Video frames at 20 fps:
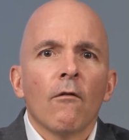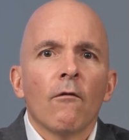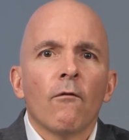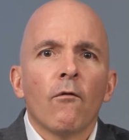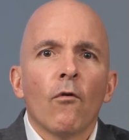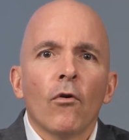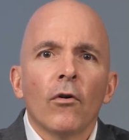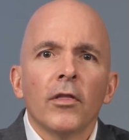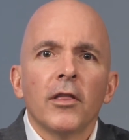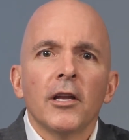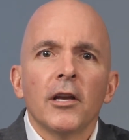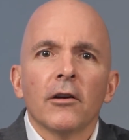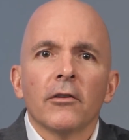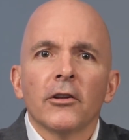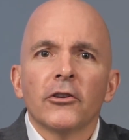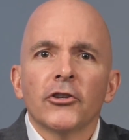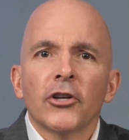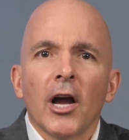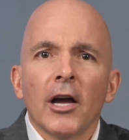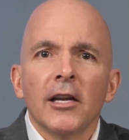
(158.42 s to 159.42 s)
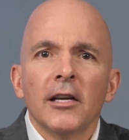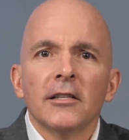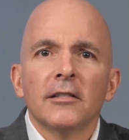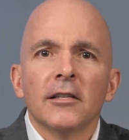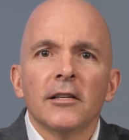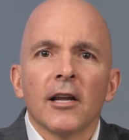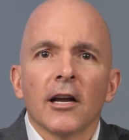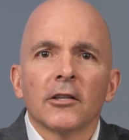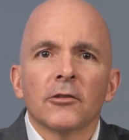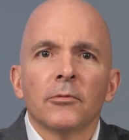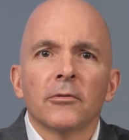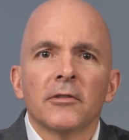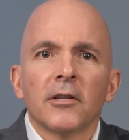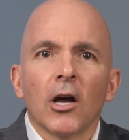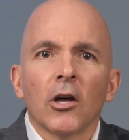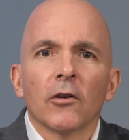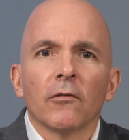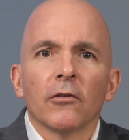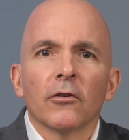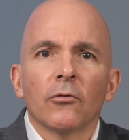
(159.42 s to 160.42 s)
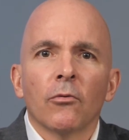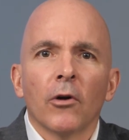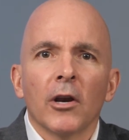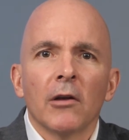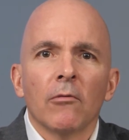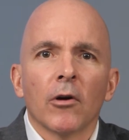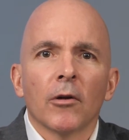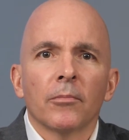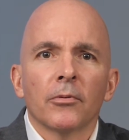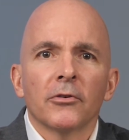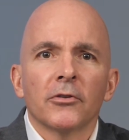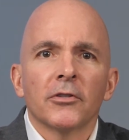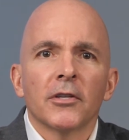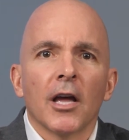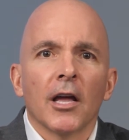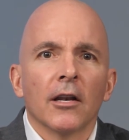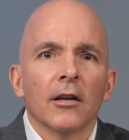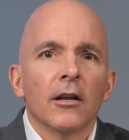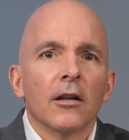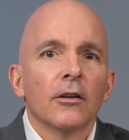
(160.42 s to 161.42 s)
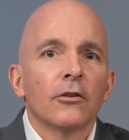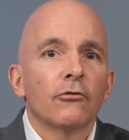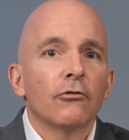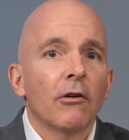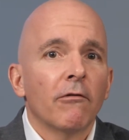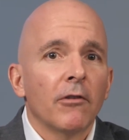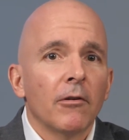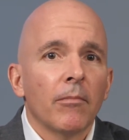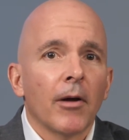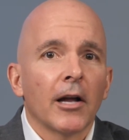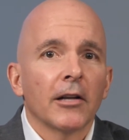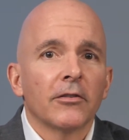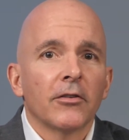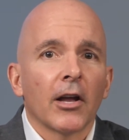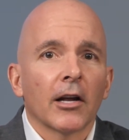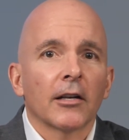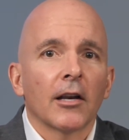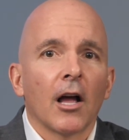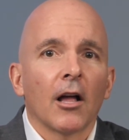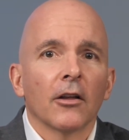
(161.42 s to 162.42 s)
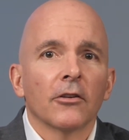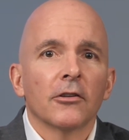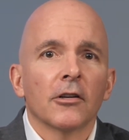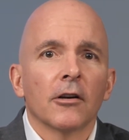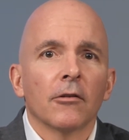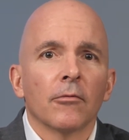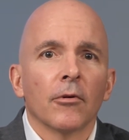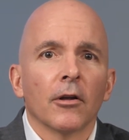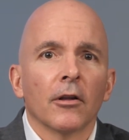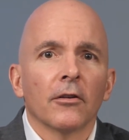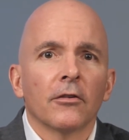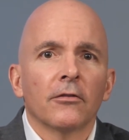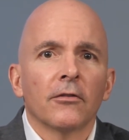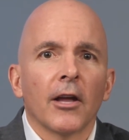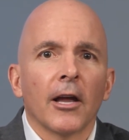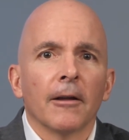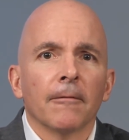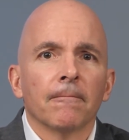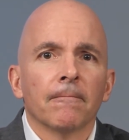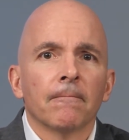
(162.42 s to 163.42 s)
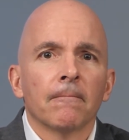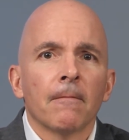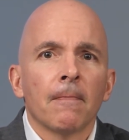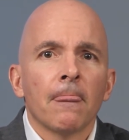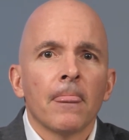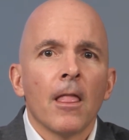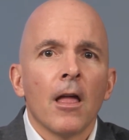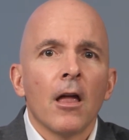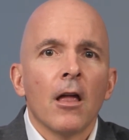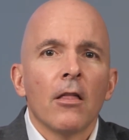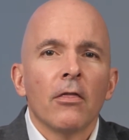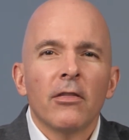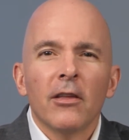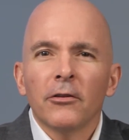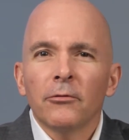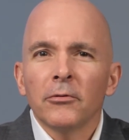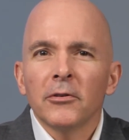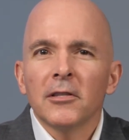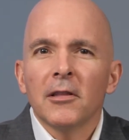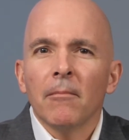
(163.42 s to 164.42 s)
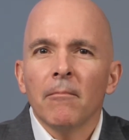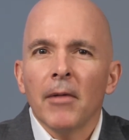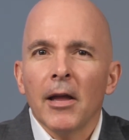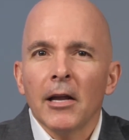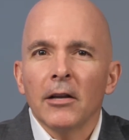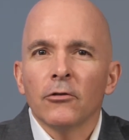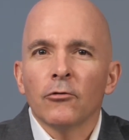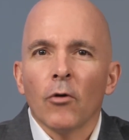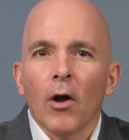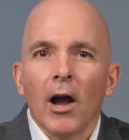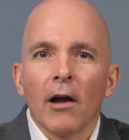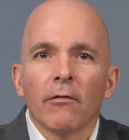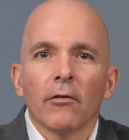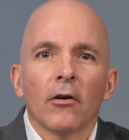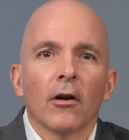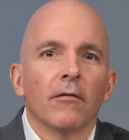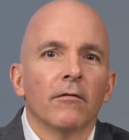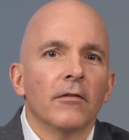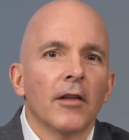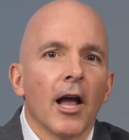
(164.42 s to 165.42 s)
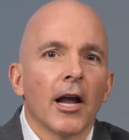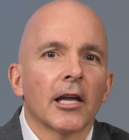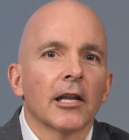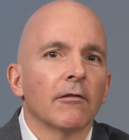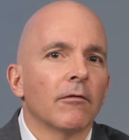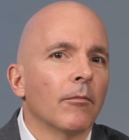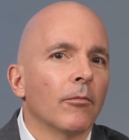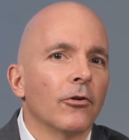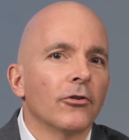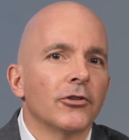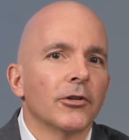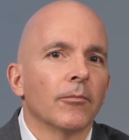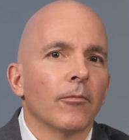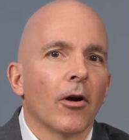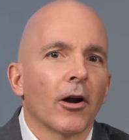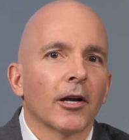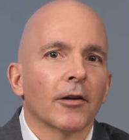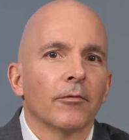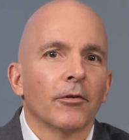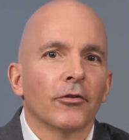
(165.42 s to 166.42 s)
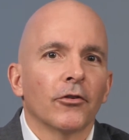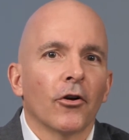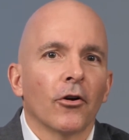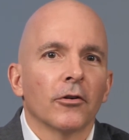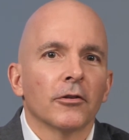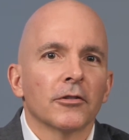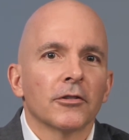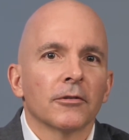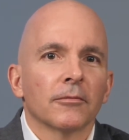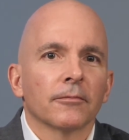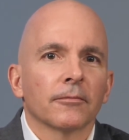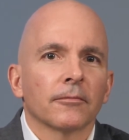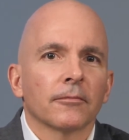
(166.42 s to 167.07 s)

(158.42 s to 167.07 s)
For the year, the Chinese index was down over 21%, driven by technology and real estate. This was the main driver of negative emerging market returns.